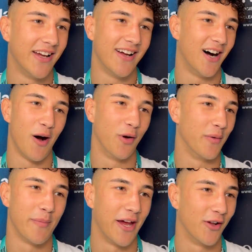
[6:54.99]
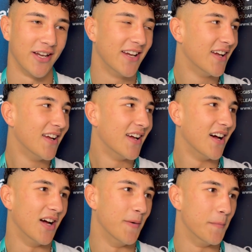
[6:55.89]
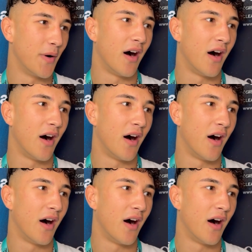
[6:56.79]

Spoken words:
I wouldn't be betting on it. I'm